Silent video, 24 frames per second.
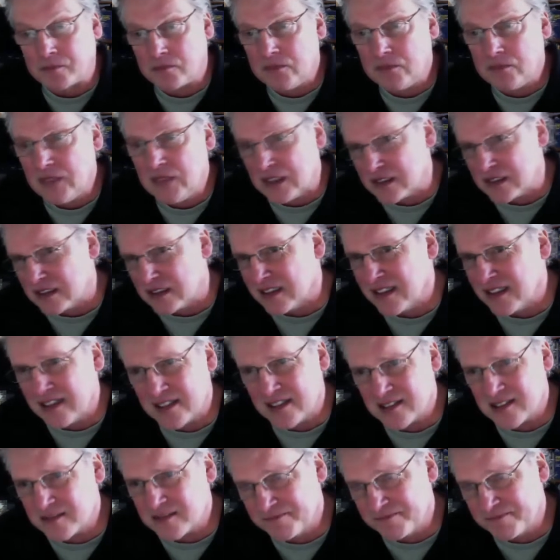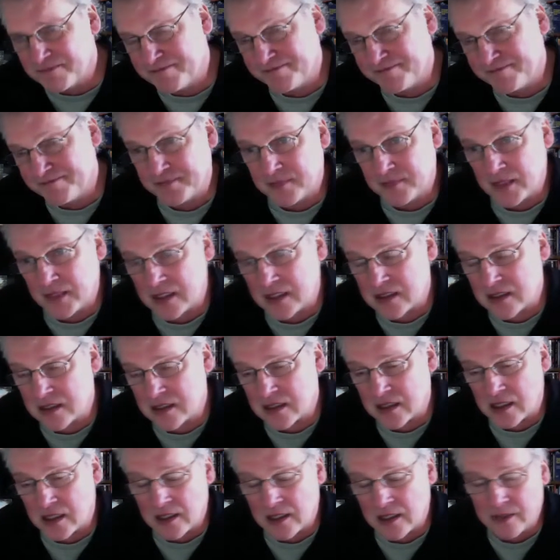So it's
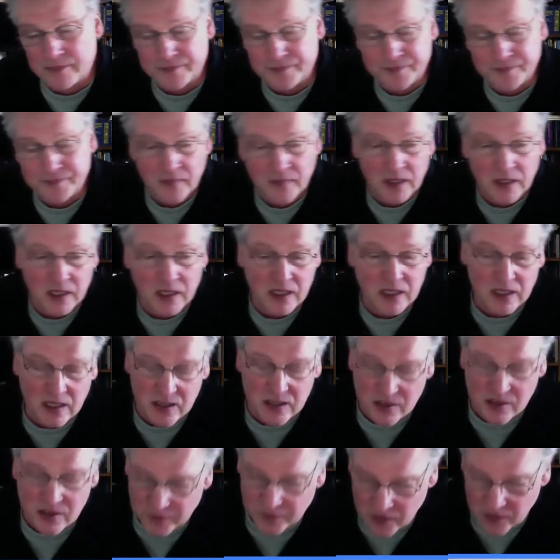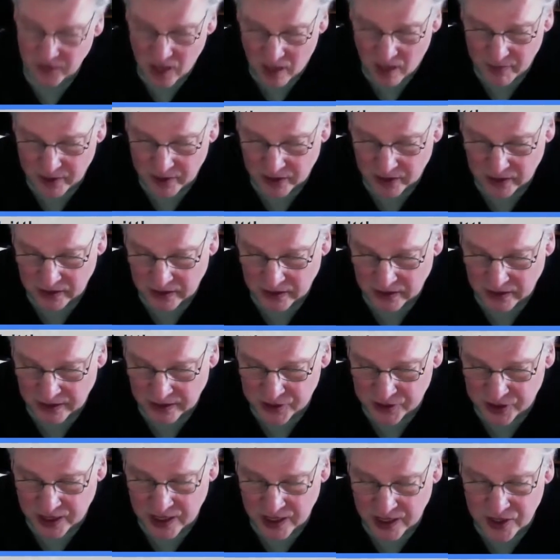a phenomenal
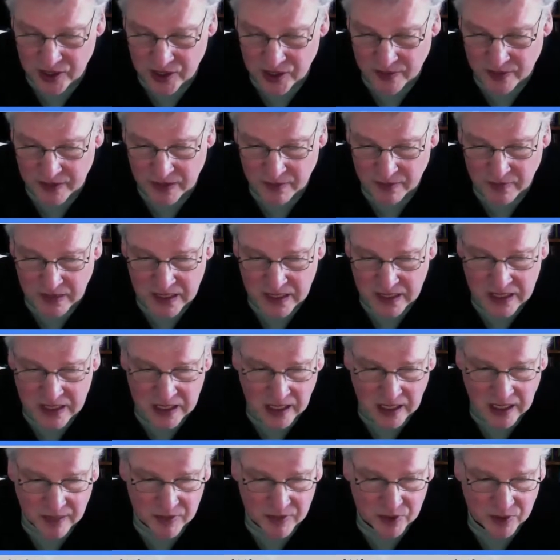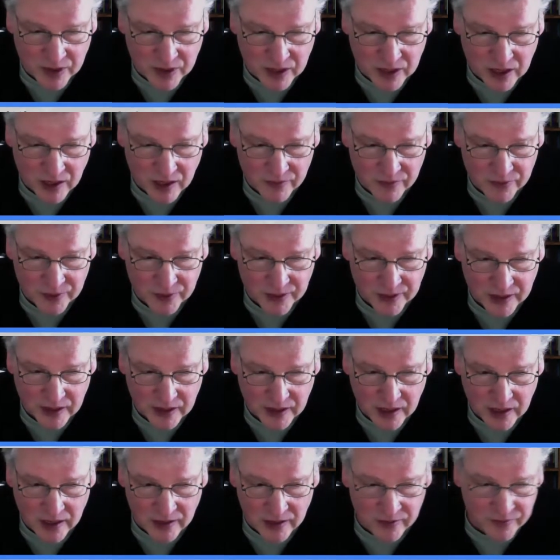change. I mean, the mean time to recovery
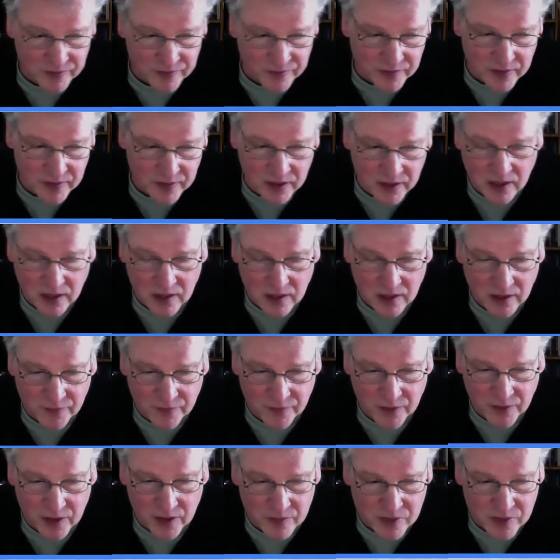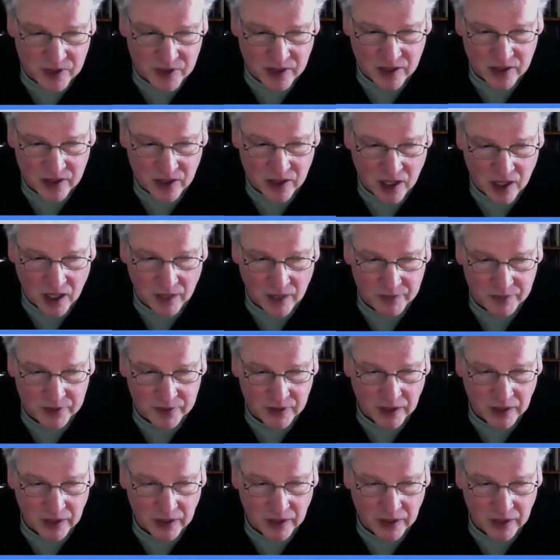of firms that adopt